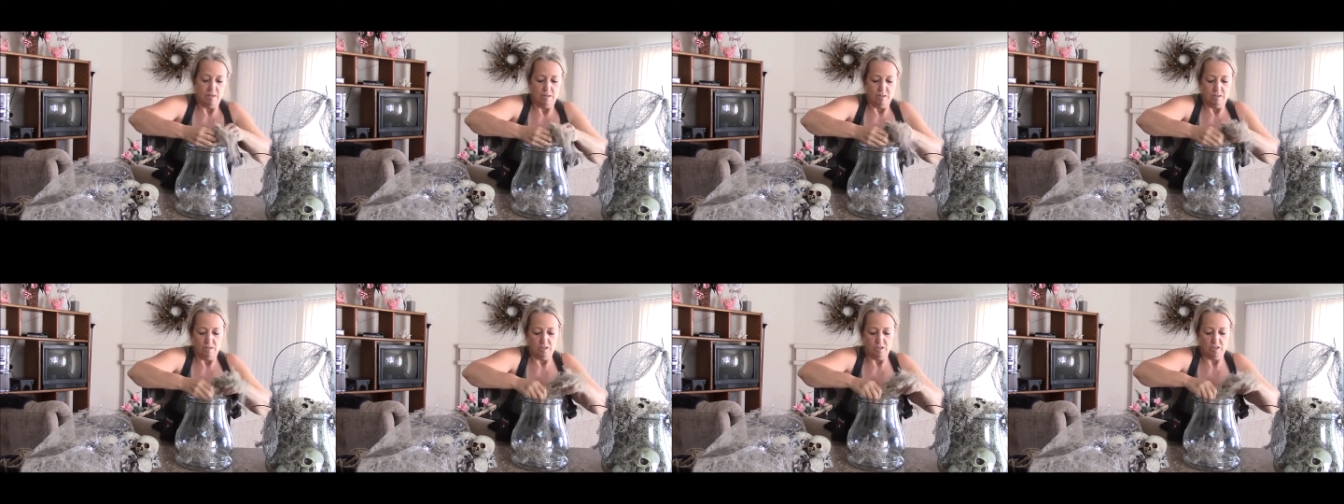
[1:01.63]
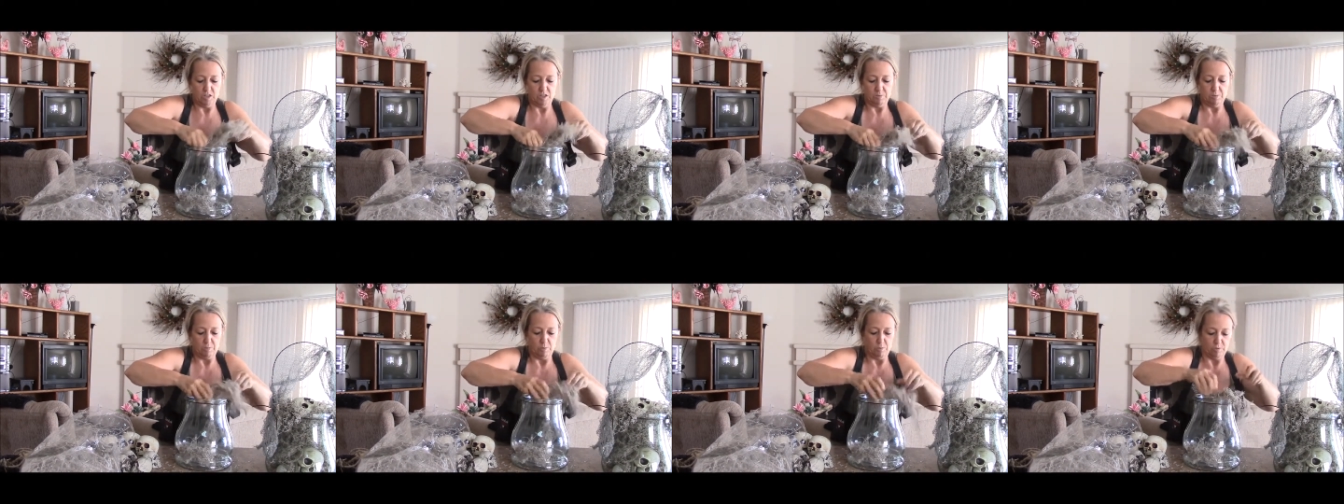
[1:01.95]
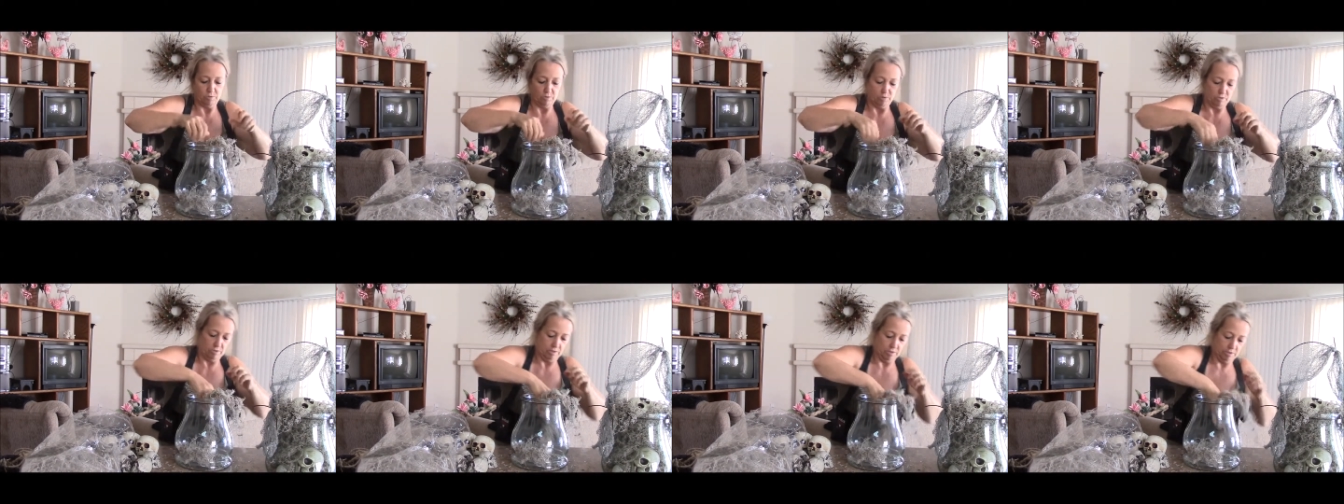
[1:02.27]
This is
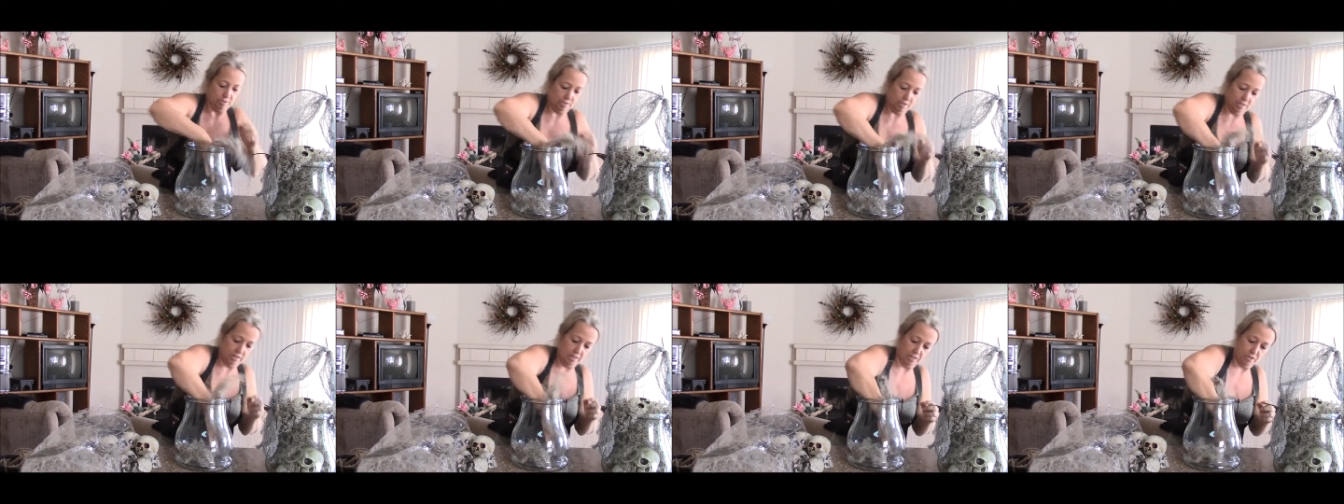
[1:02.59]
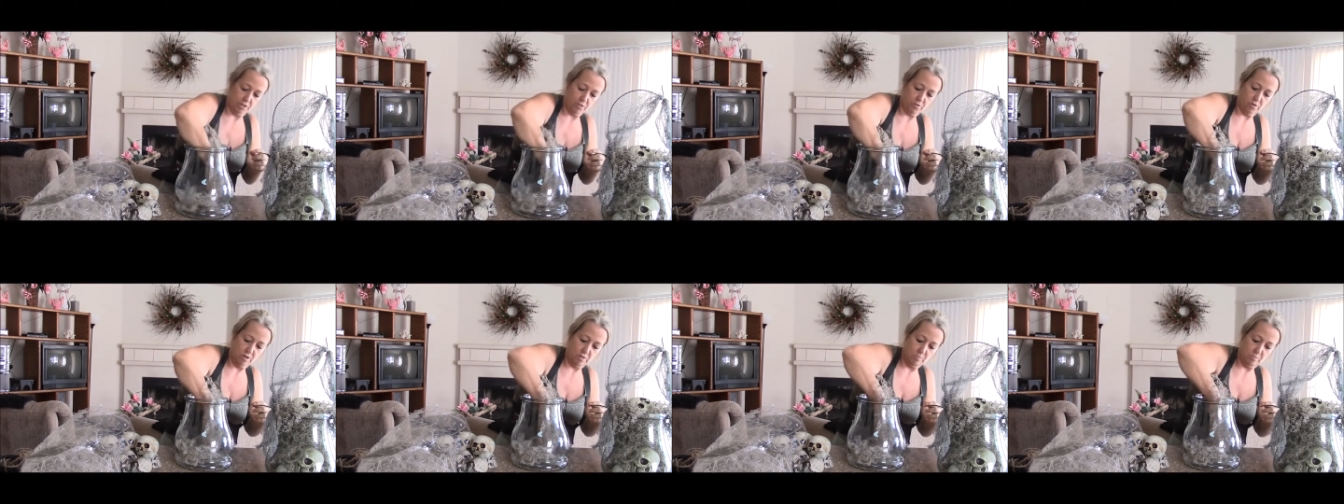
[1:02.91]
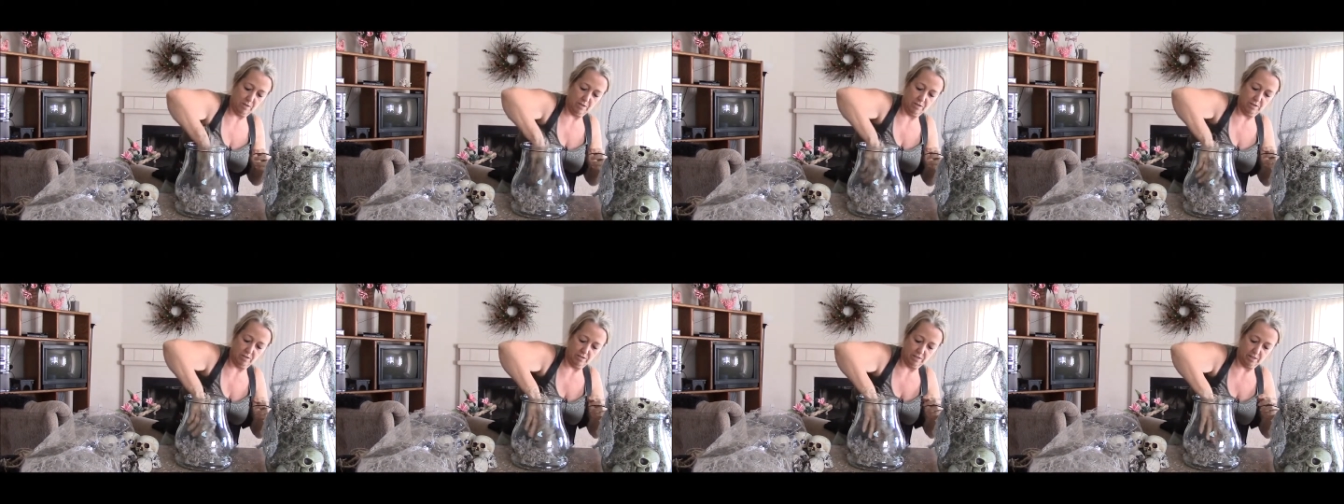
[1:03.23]
supposed to look kind of
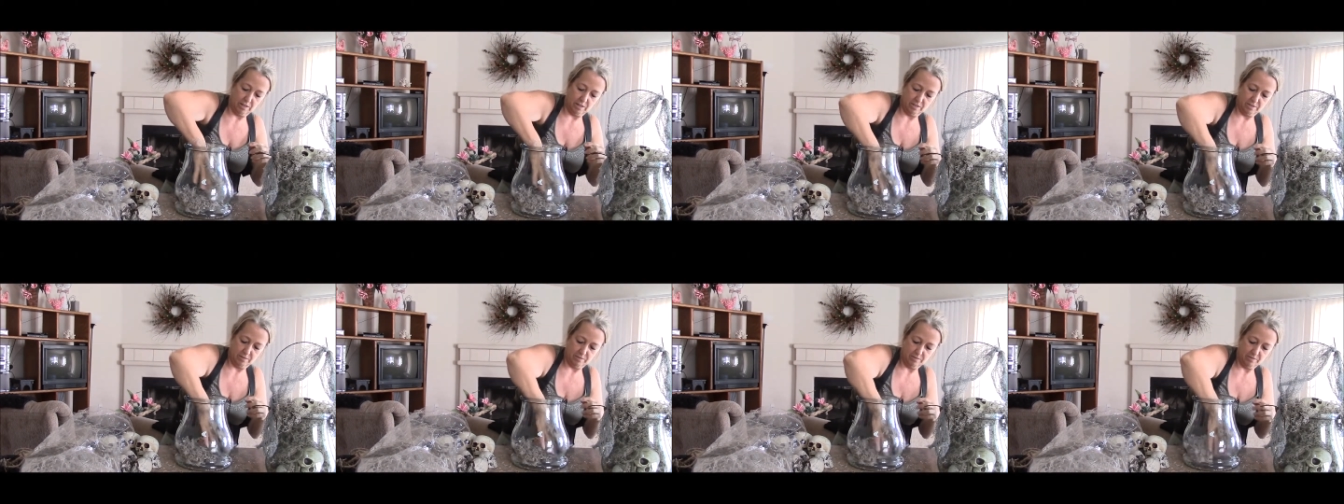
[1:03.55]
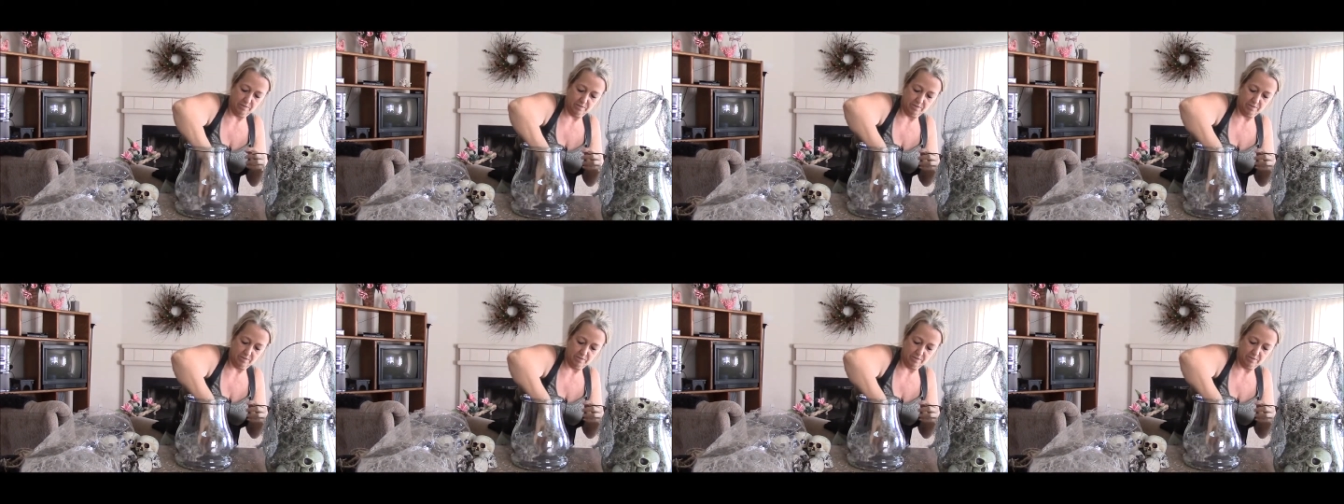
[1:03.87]
creepy looking.